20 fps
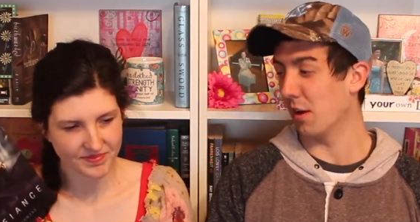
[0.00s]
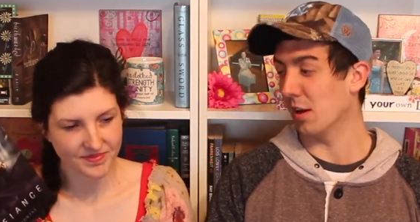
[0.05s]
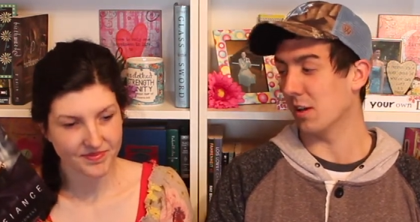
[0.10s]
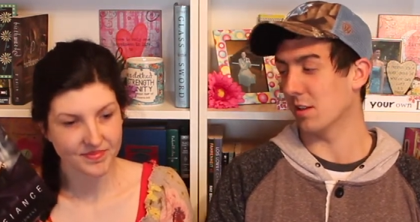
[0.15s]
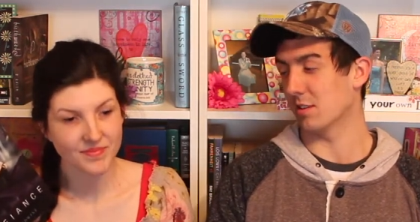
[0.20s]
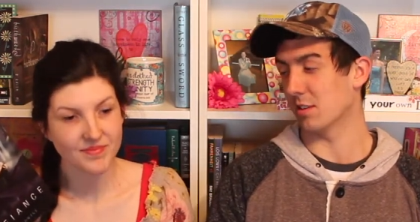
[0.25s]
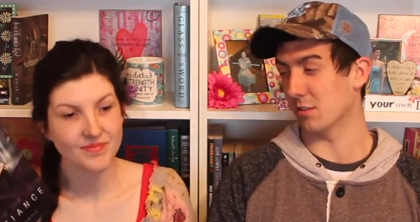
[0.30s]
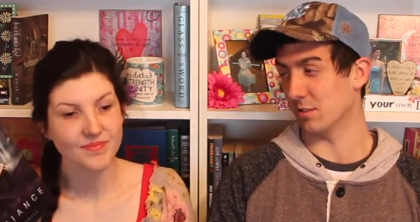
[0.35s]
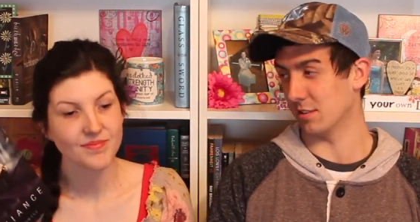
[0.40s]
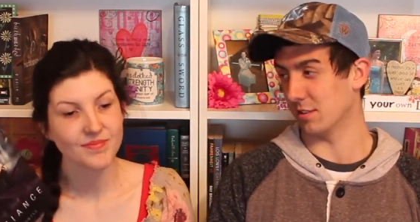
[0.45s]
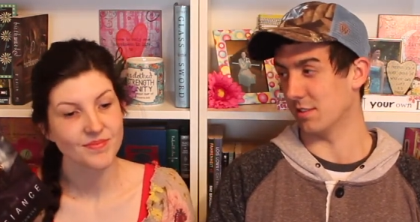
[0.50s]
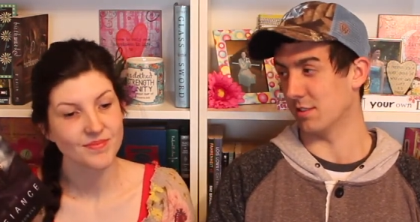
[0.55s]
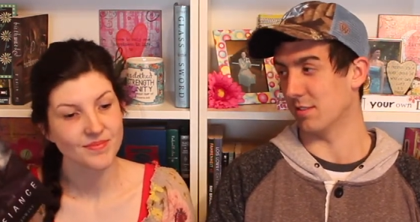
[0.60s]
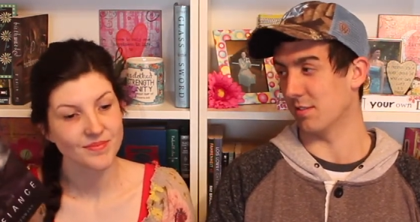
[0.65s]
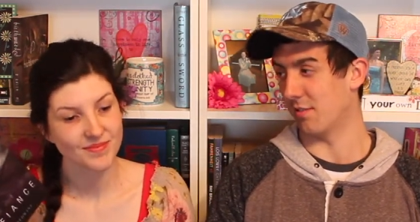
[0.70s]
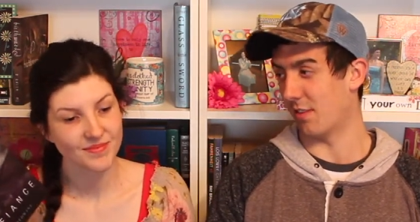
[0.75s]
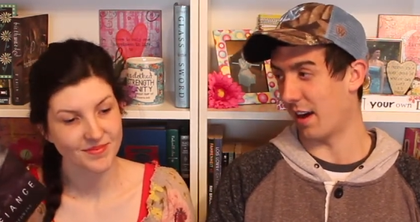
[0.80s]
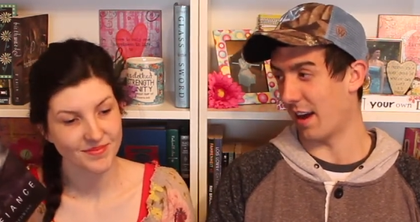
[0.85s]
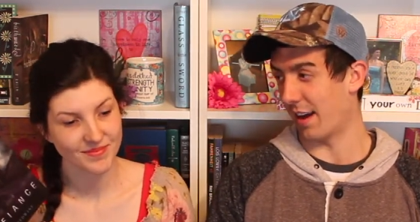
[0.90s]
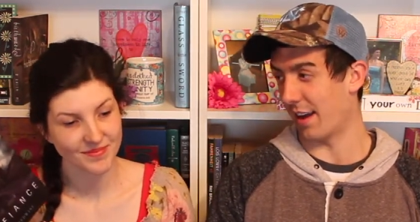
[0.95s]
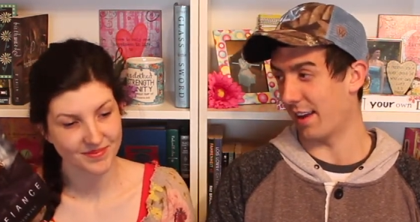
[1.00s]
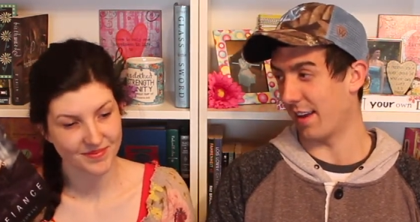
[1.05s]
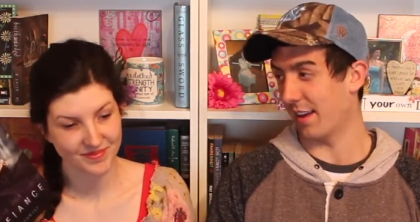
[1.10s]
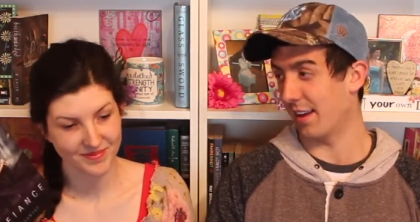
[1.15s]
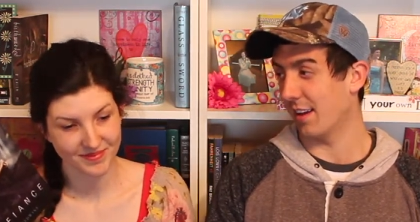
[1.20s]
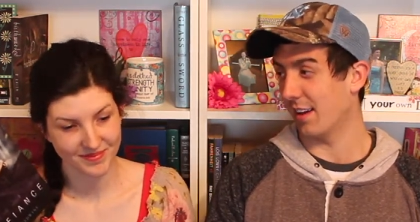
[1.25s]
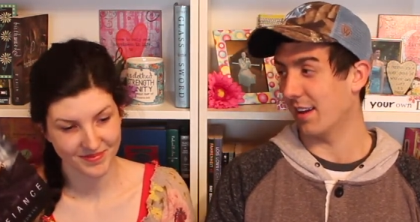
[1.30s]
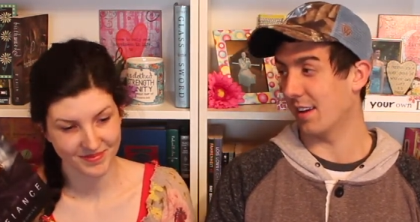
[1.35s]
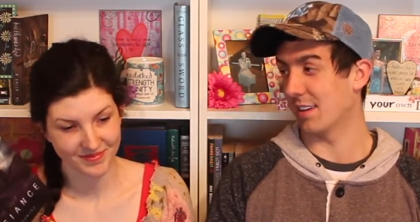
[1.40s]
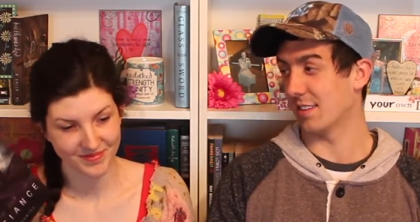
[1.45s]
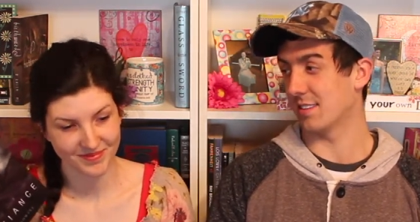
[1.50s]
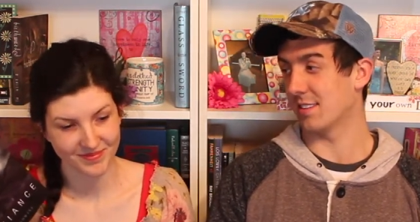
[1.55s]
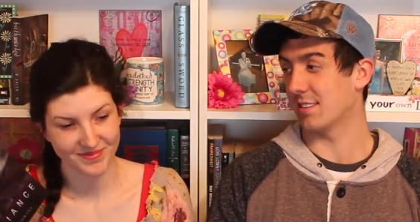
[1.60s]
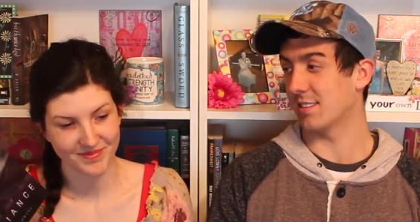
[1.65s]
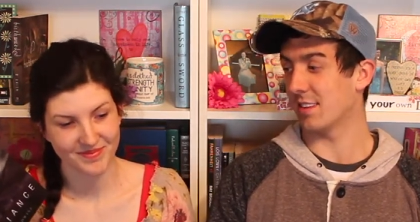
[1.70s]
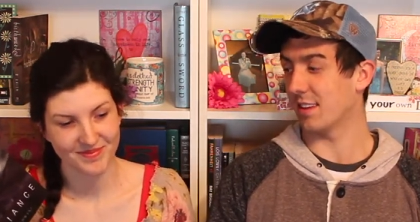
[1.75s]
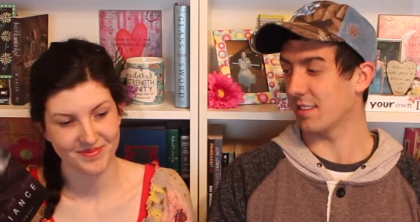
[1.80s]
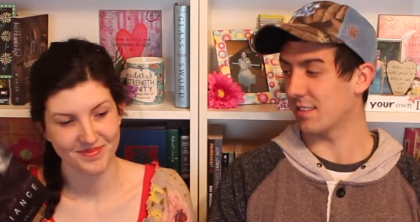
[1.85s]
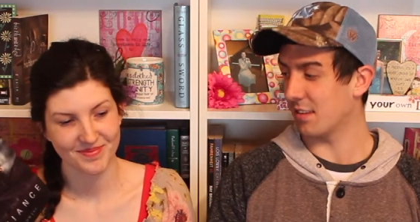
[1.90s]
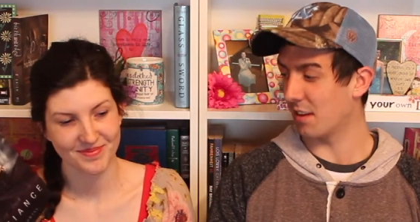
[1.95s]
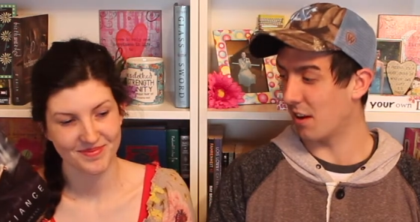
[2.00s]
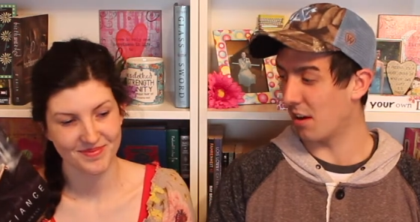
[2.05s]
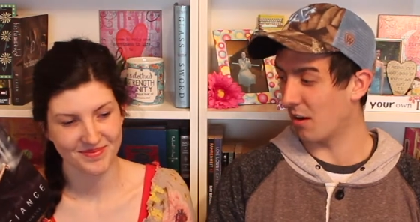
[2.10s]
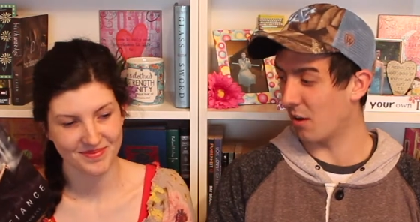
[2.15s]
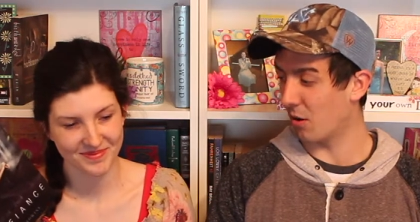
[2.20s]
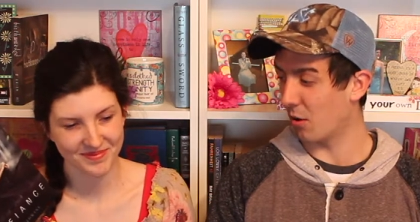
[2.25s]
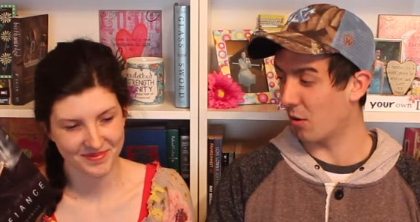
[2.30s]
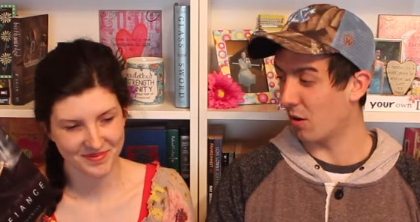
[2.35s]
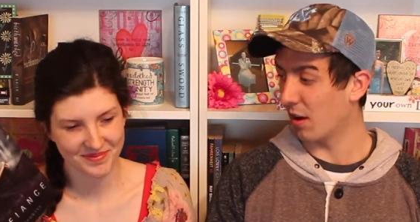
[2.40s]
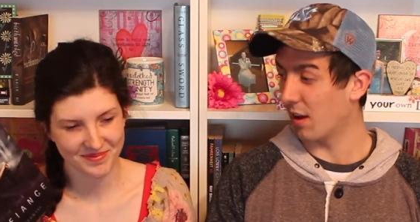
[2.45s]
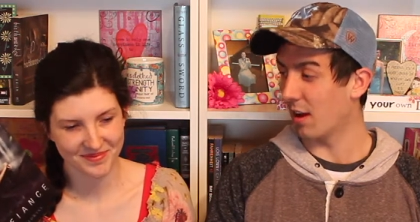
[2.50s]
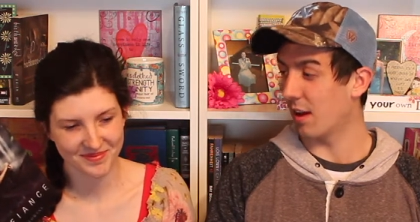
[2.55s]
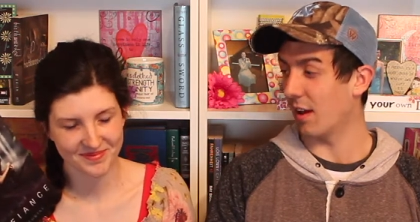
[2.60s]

Speaker 1: so she's defiant and she says no,